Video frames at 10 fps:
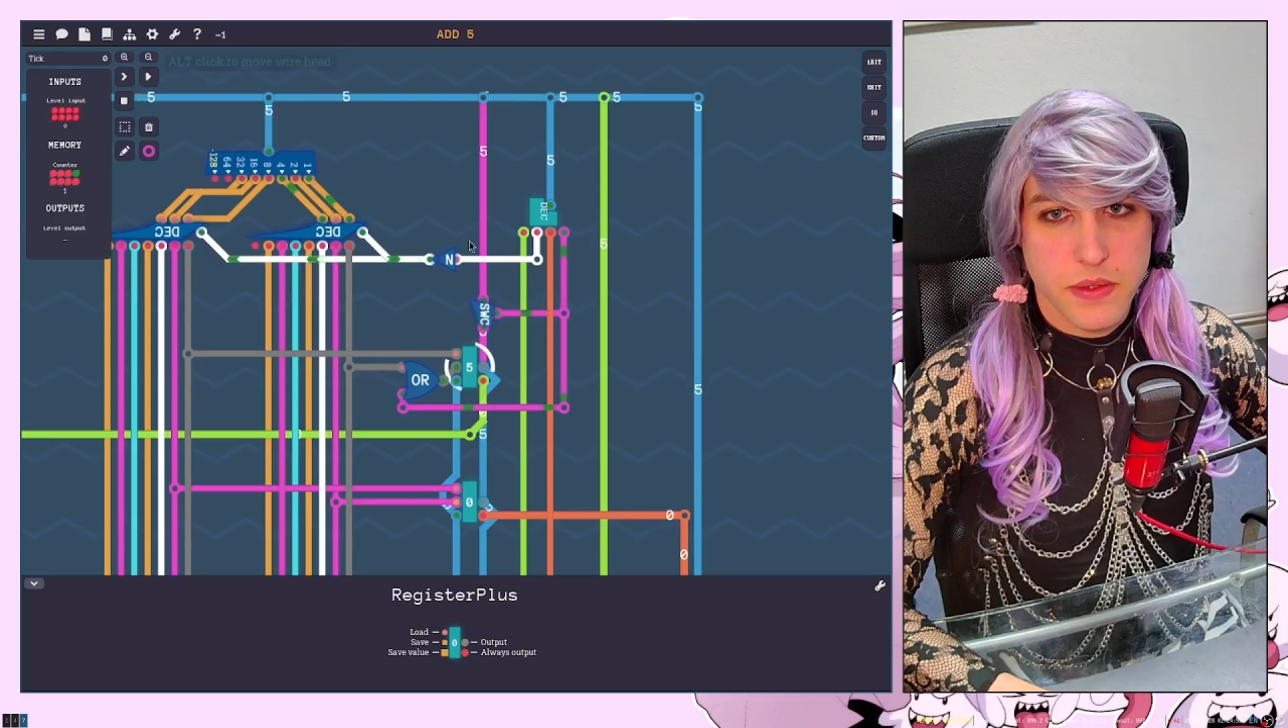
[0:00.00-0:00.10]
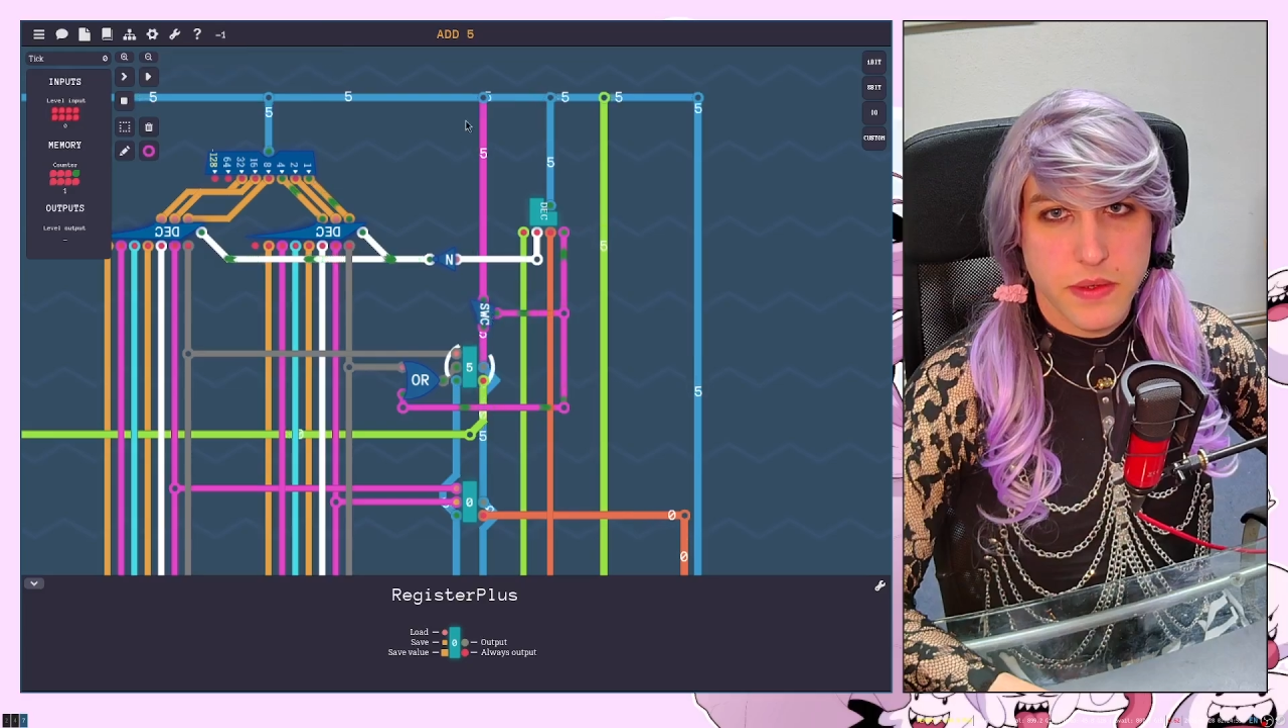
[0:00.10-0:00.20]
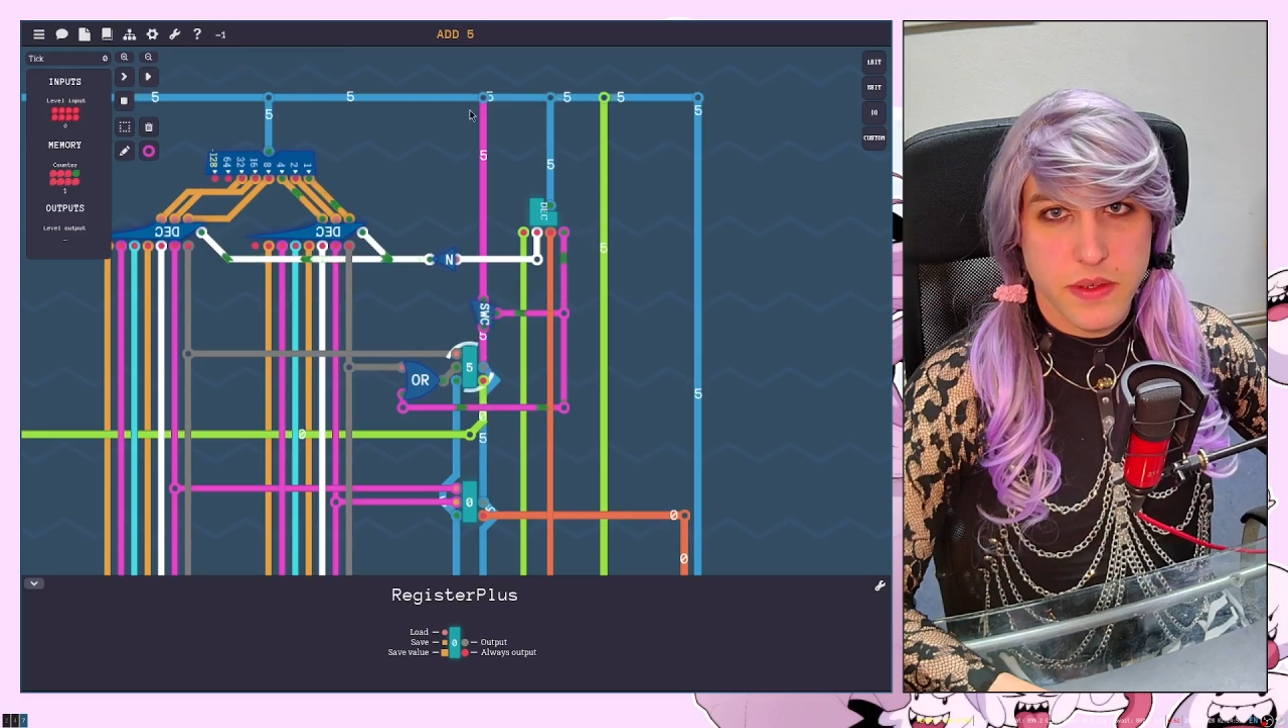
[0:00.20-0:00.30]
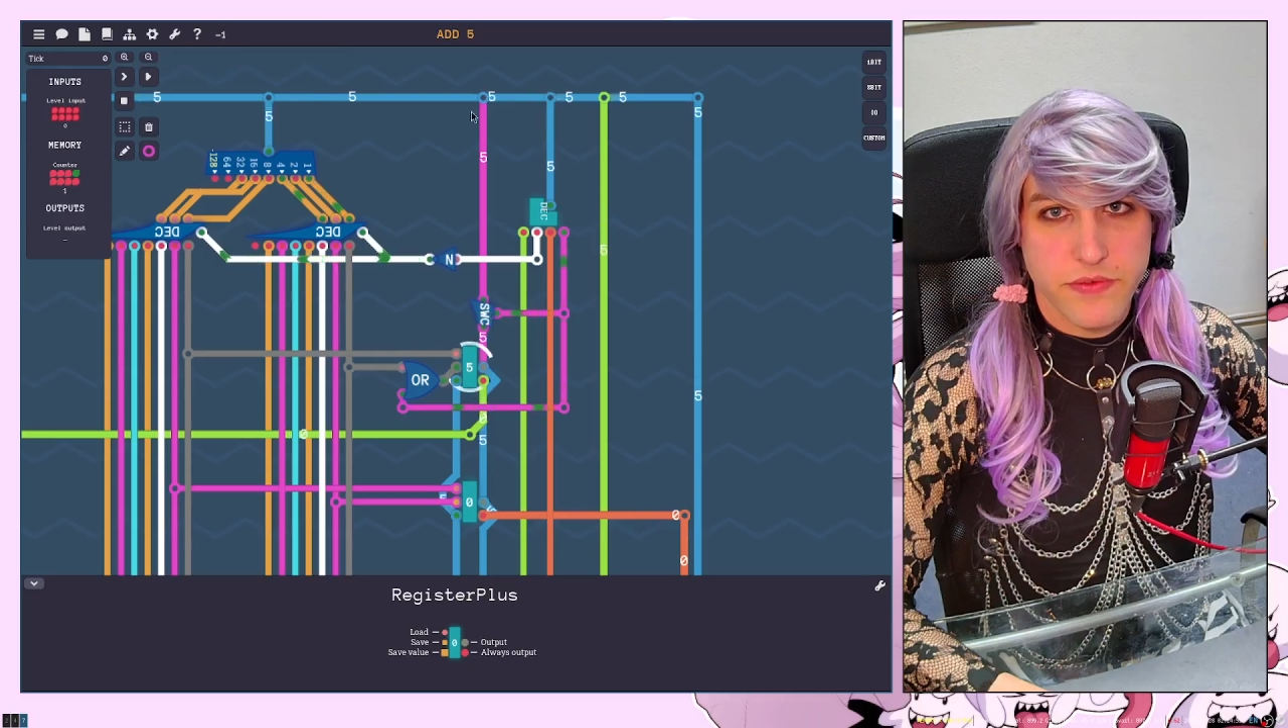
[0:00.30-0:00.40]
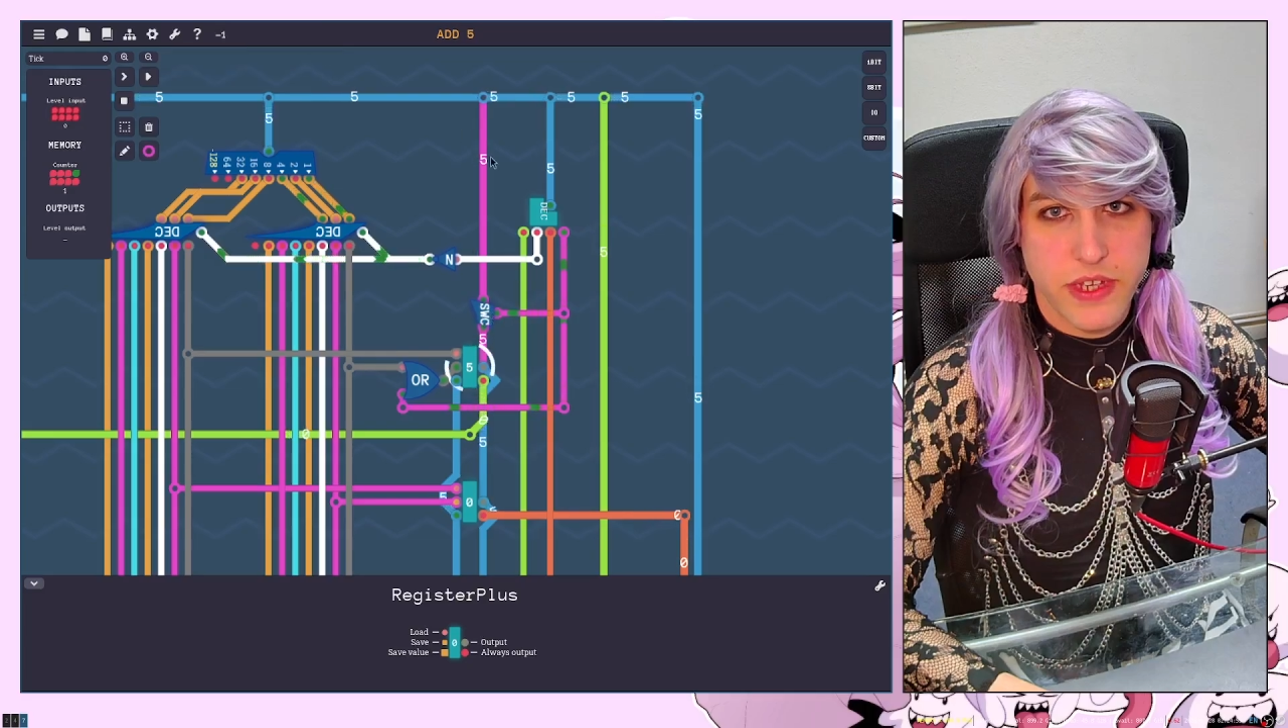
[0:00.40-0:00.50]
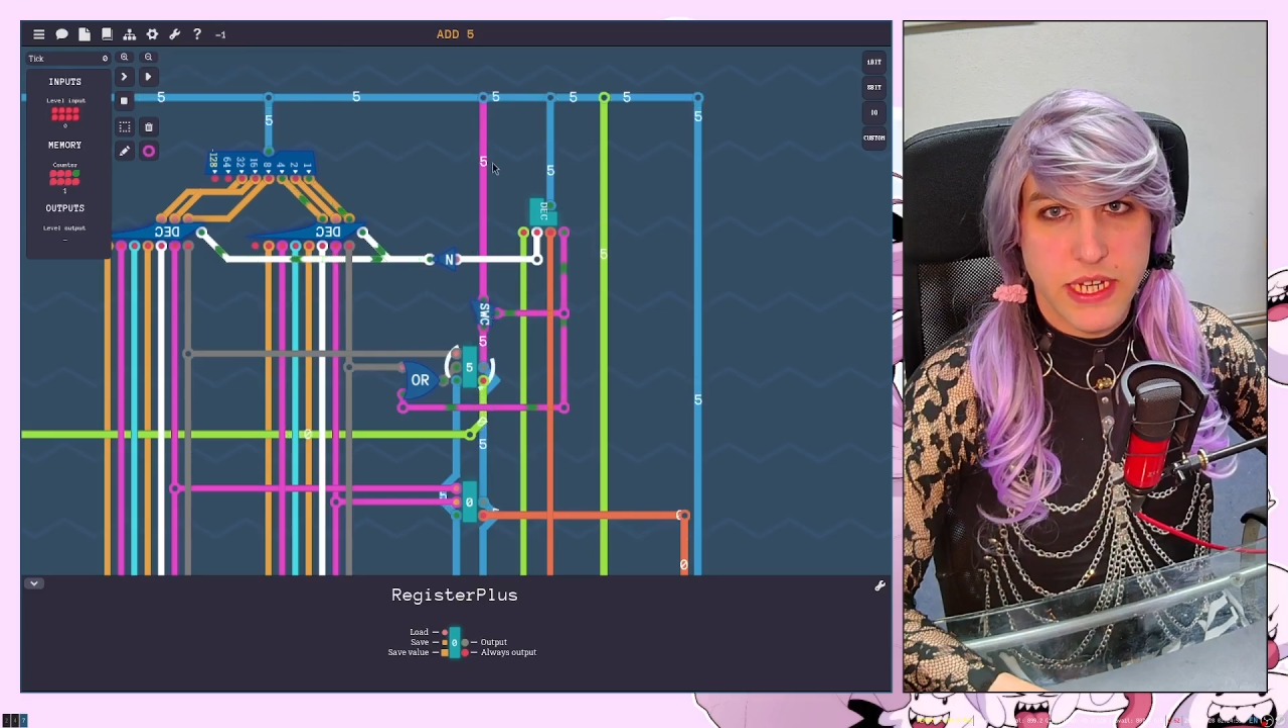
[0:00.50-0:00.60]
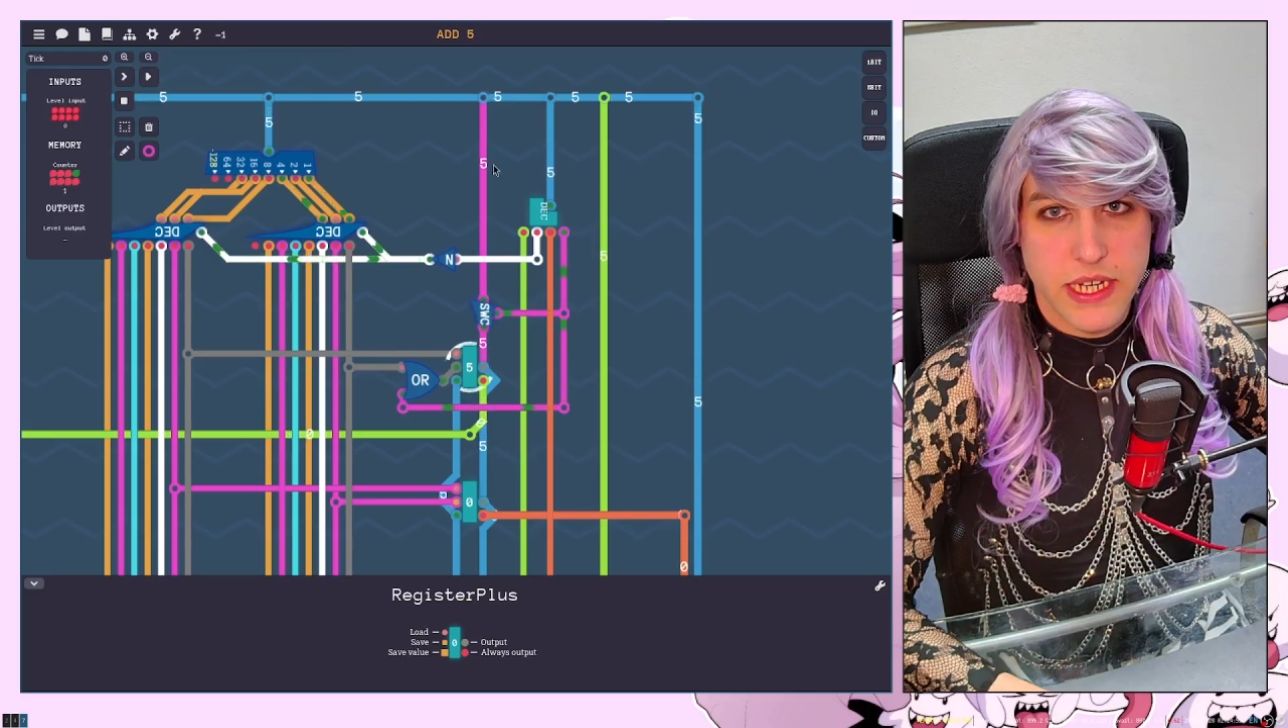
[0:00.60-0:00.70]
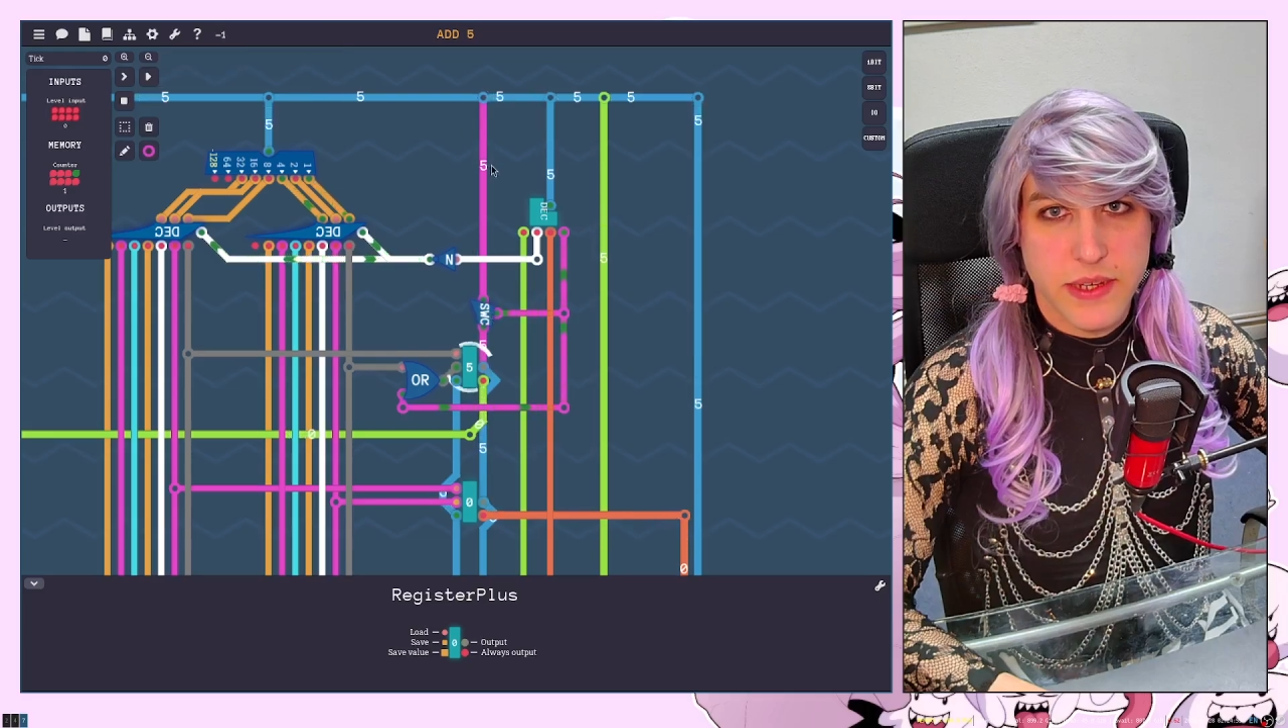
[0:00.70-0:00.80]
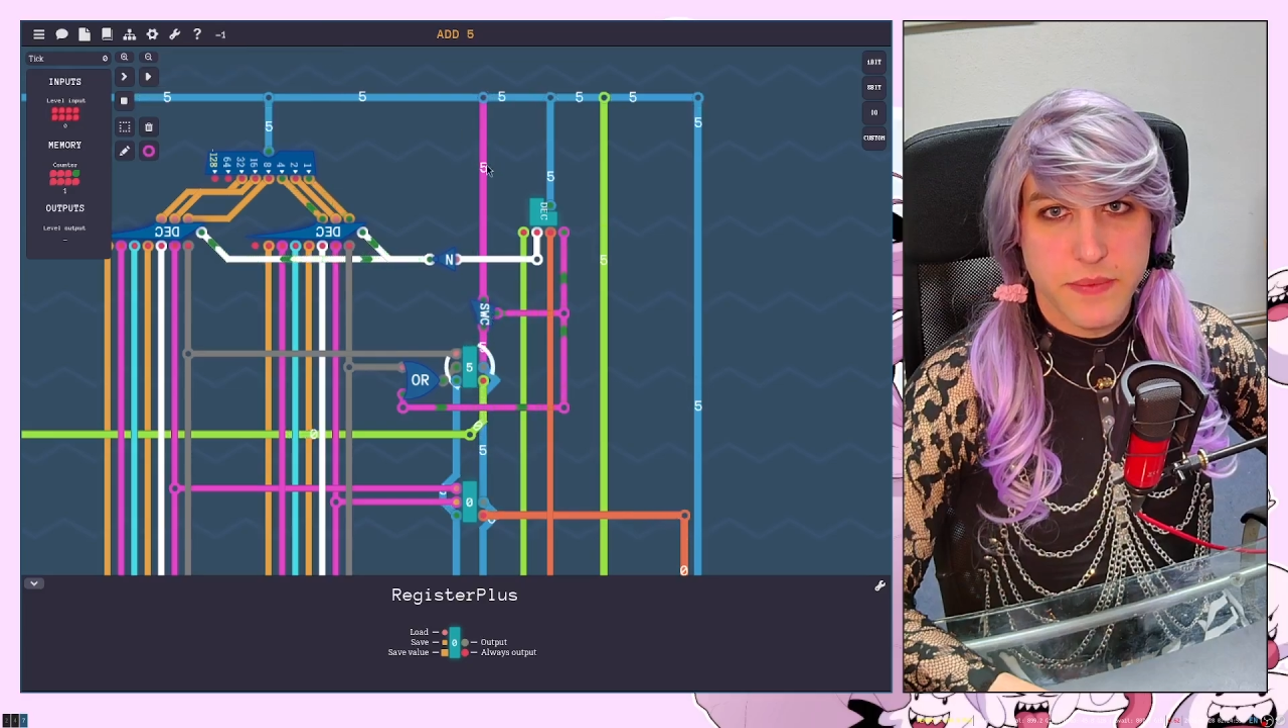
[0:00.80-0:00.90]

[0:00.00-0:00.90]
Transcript: feeding